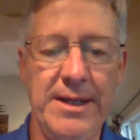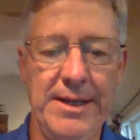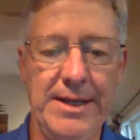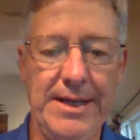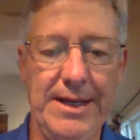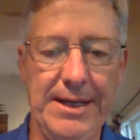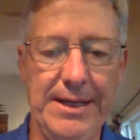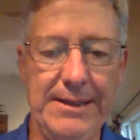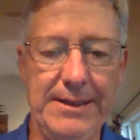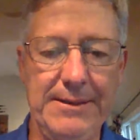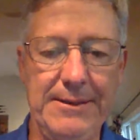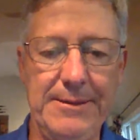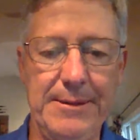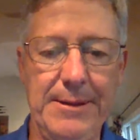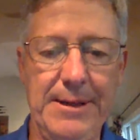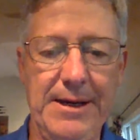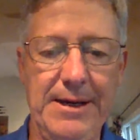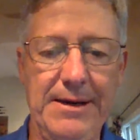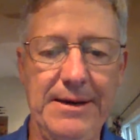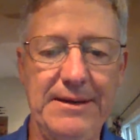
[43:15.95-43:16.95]
And
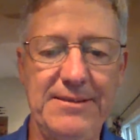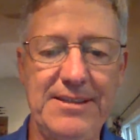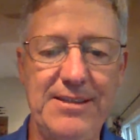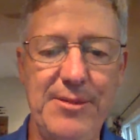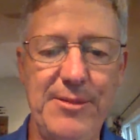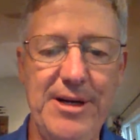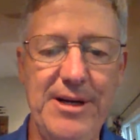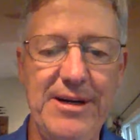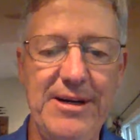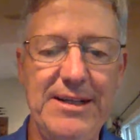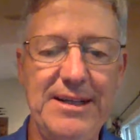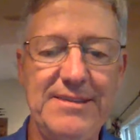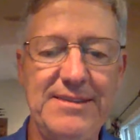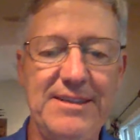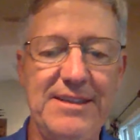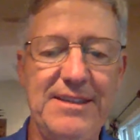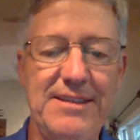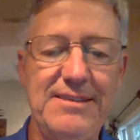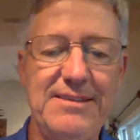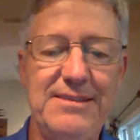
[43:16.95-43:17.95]
in some areas
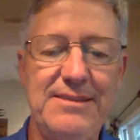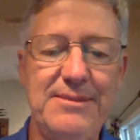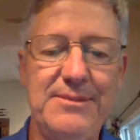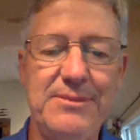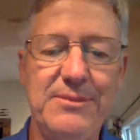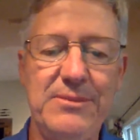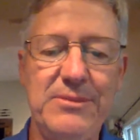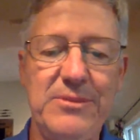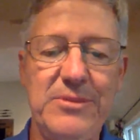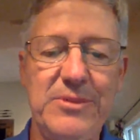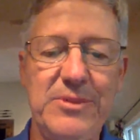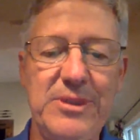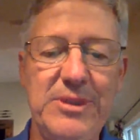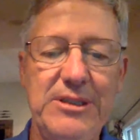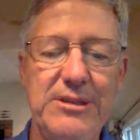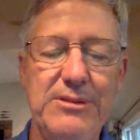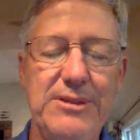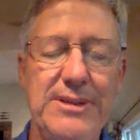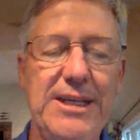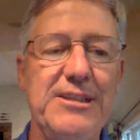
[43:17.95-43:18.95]
we
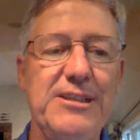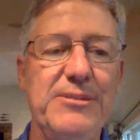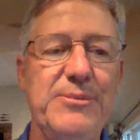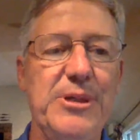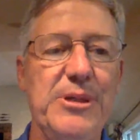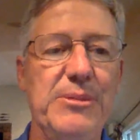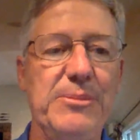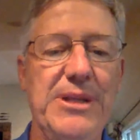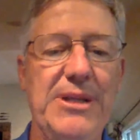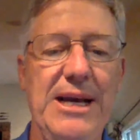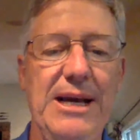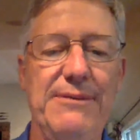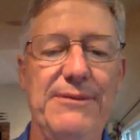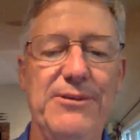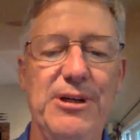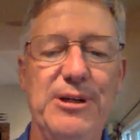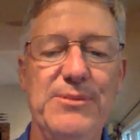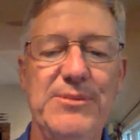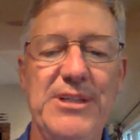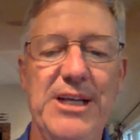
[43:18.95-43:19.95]
do need to put
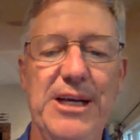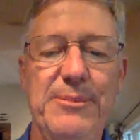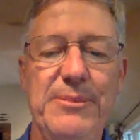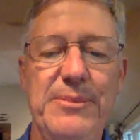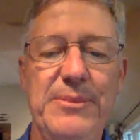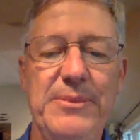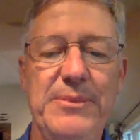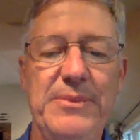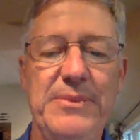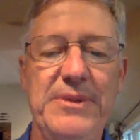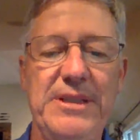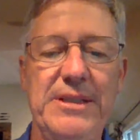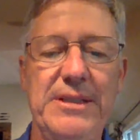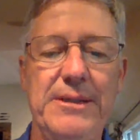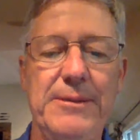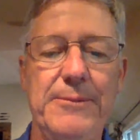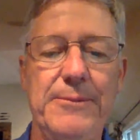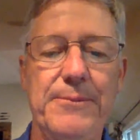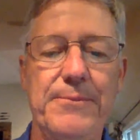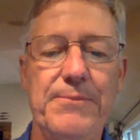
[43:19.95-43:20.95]
platforms up.
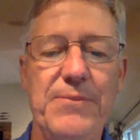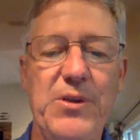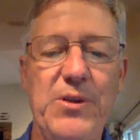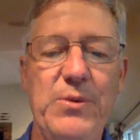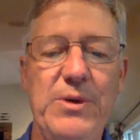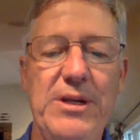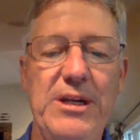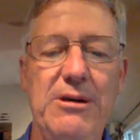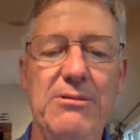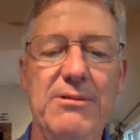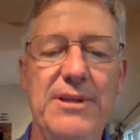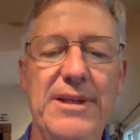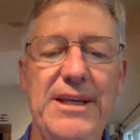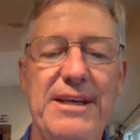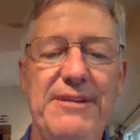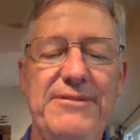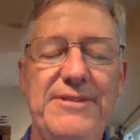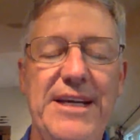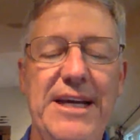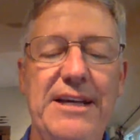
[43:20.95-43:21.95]
We don't
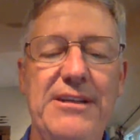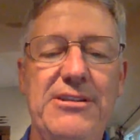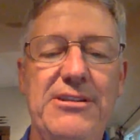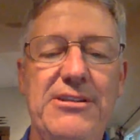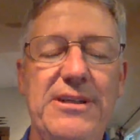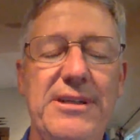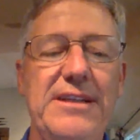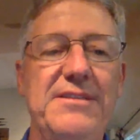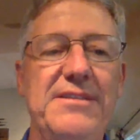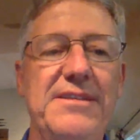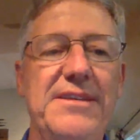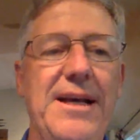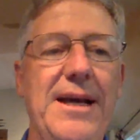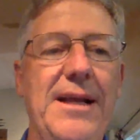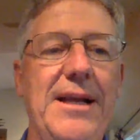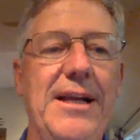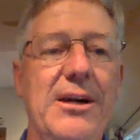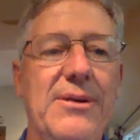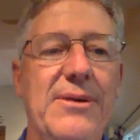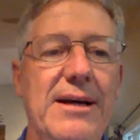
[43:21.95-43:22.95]
leave dead trees
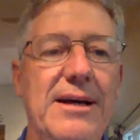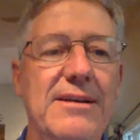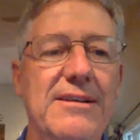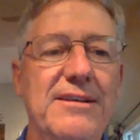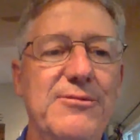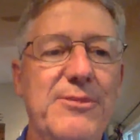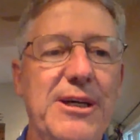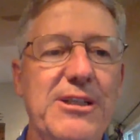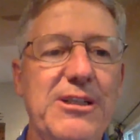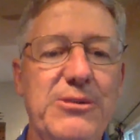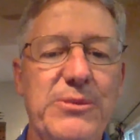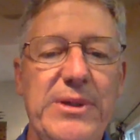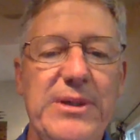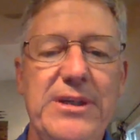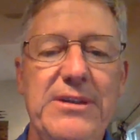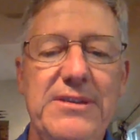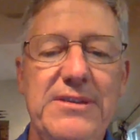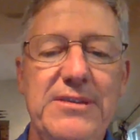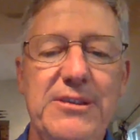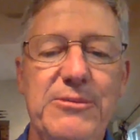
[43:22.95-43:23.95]
standing around as much as we
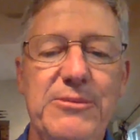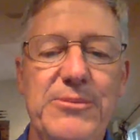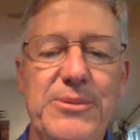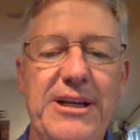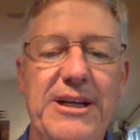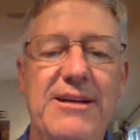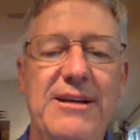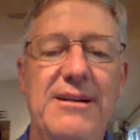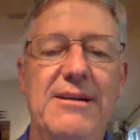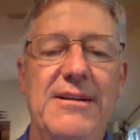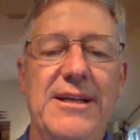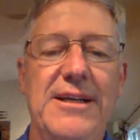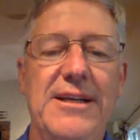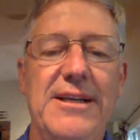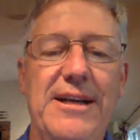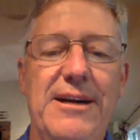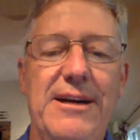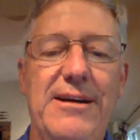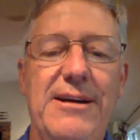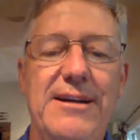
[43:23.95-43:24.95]
used to, particularly
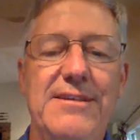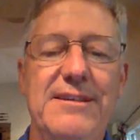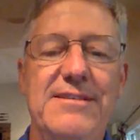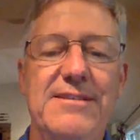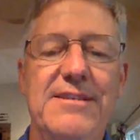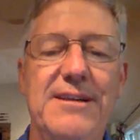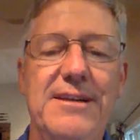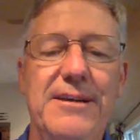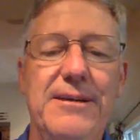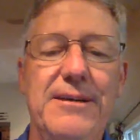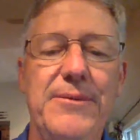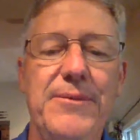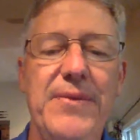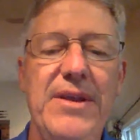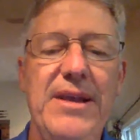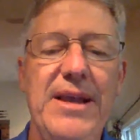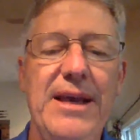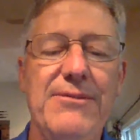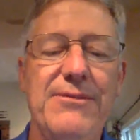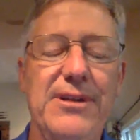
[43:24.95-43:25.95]
in areas that
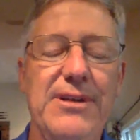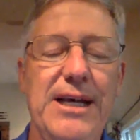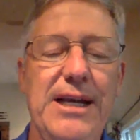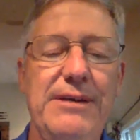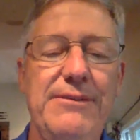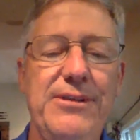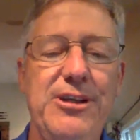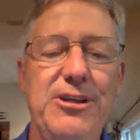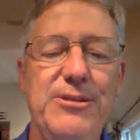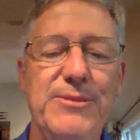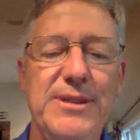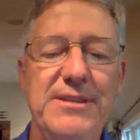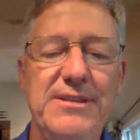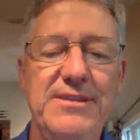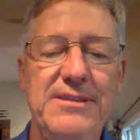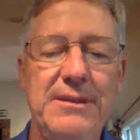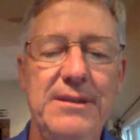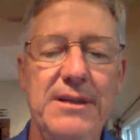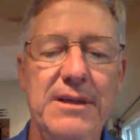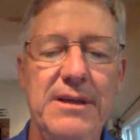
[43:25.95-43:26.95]
have a lot of
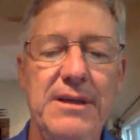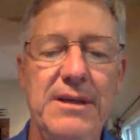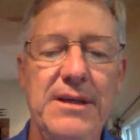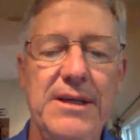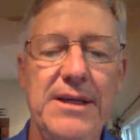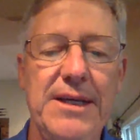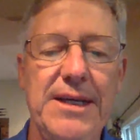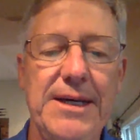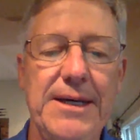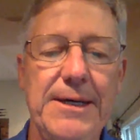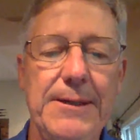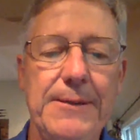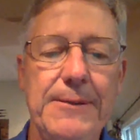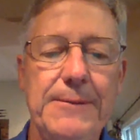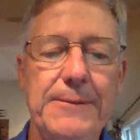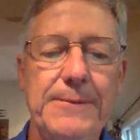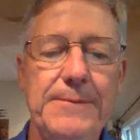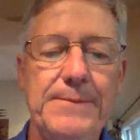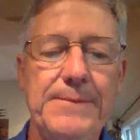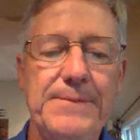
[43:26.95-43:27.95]
humans.
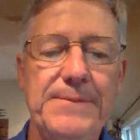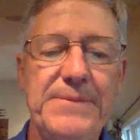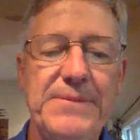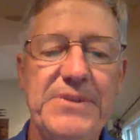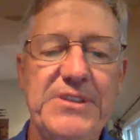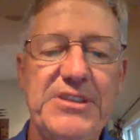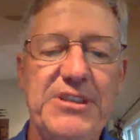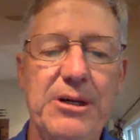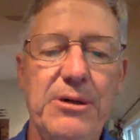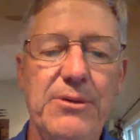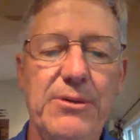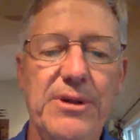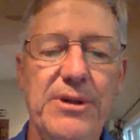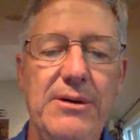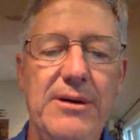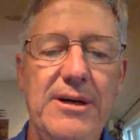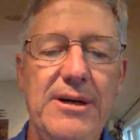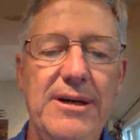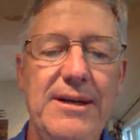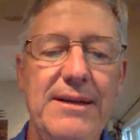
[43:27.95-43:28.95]
So
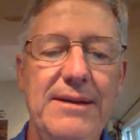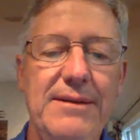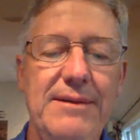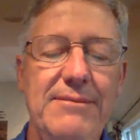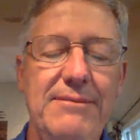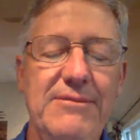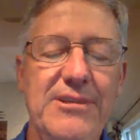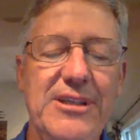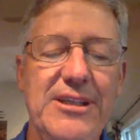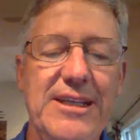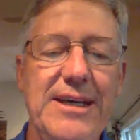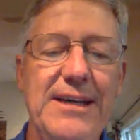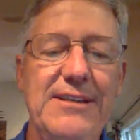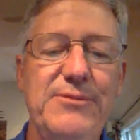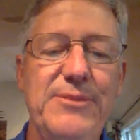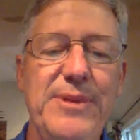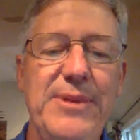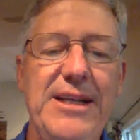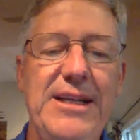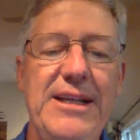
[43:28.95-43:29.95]
there aren't really
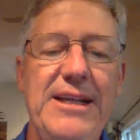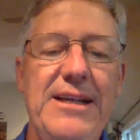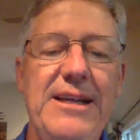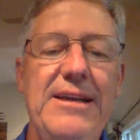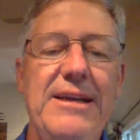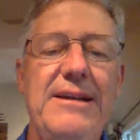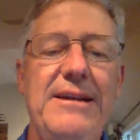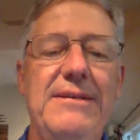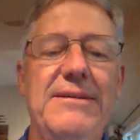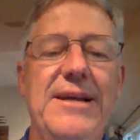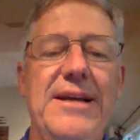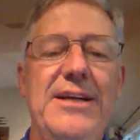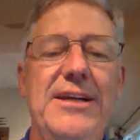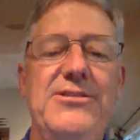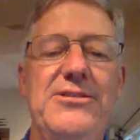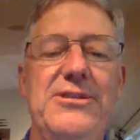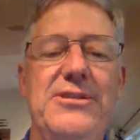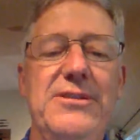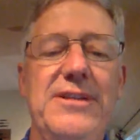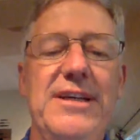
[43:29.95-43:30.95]
as many
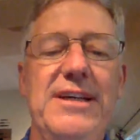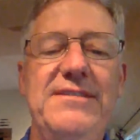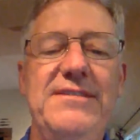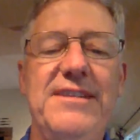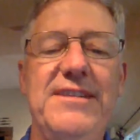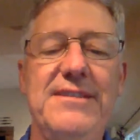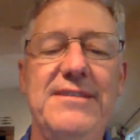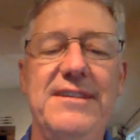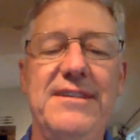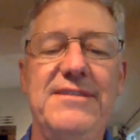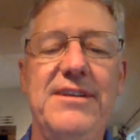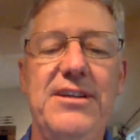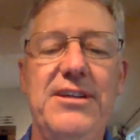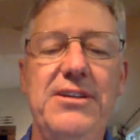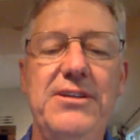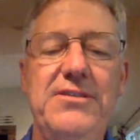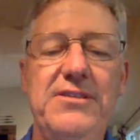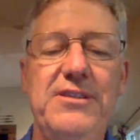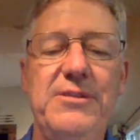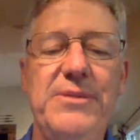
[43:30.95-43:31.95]
natural nest sites as there
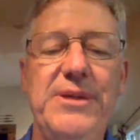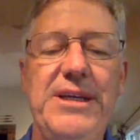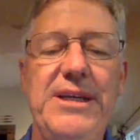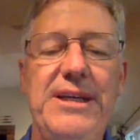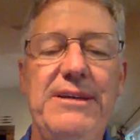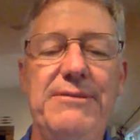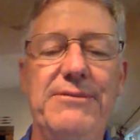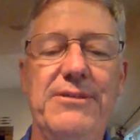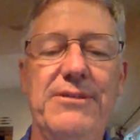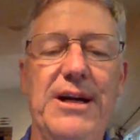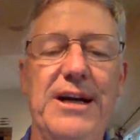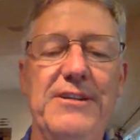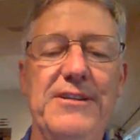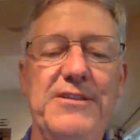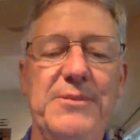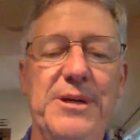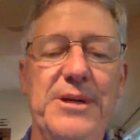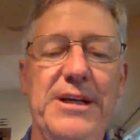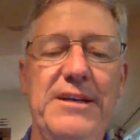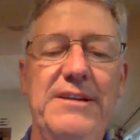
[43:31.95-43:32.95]
used to be for
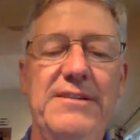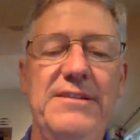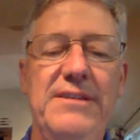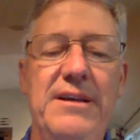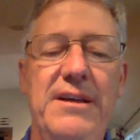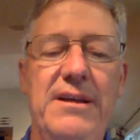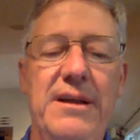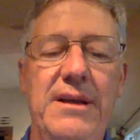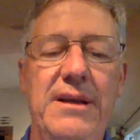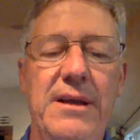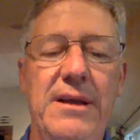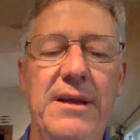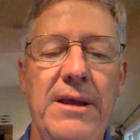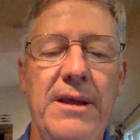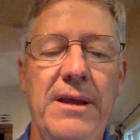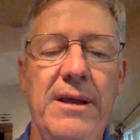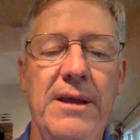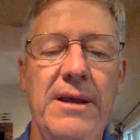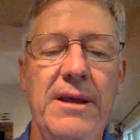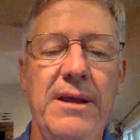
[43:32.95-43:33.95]
ospreys.
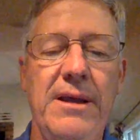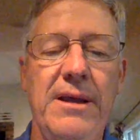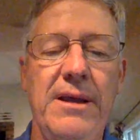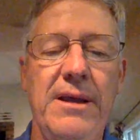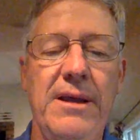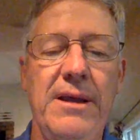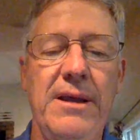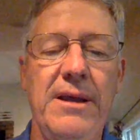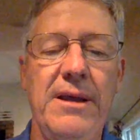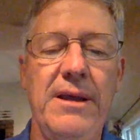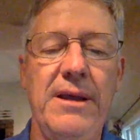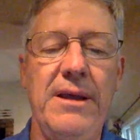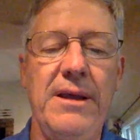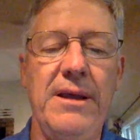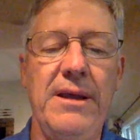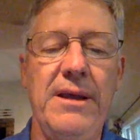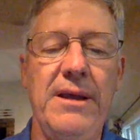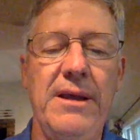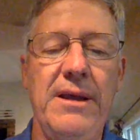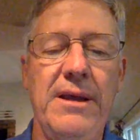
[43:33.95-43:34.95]
And we've sort of
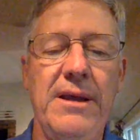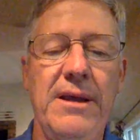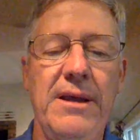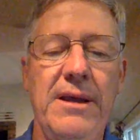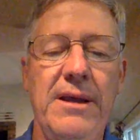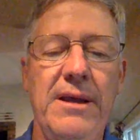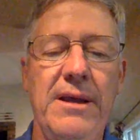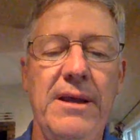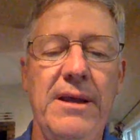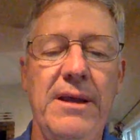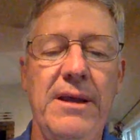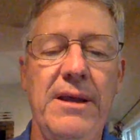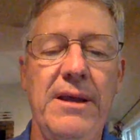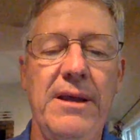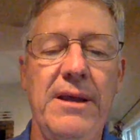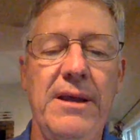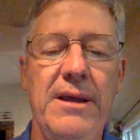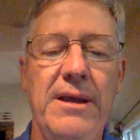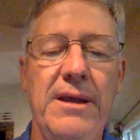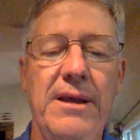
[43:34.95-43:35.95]
gotten to the point
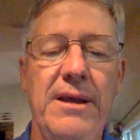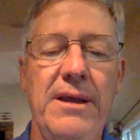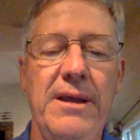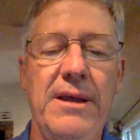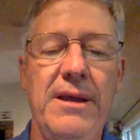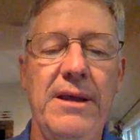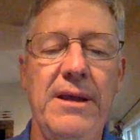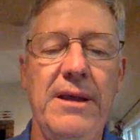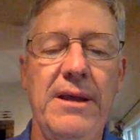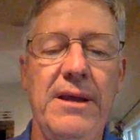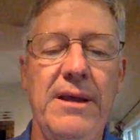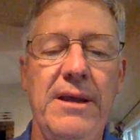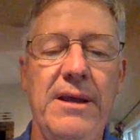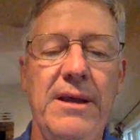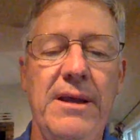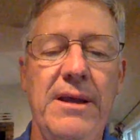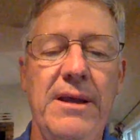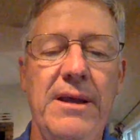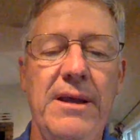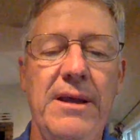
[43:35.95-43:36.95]
now where I
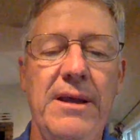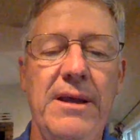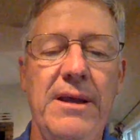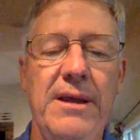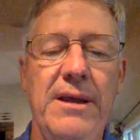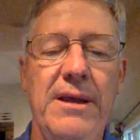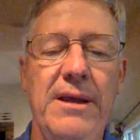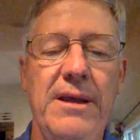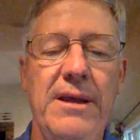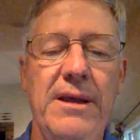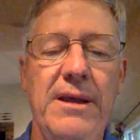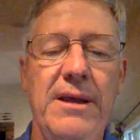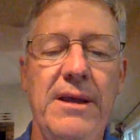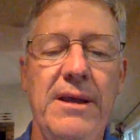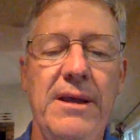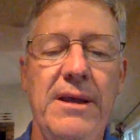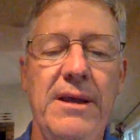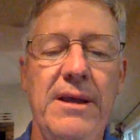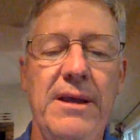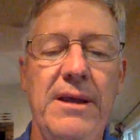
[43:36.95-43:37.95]
think
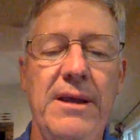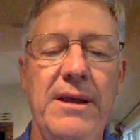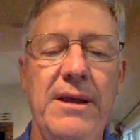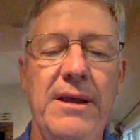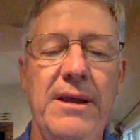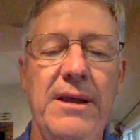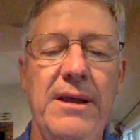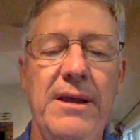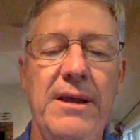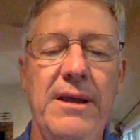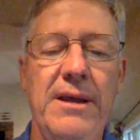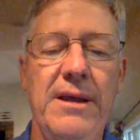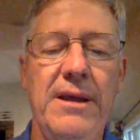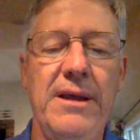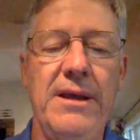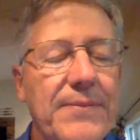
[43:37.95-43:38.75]
ospreys can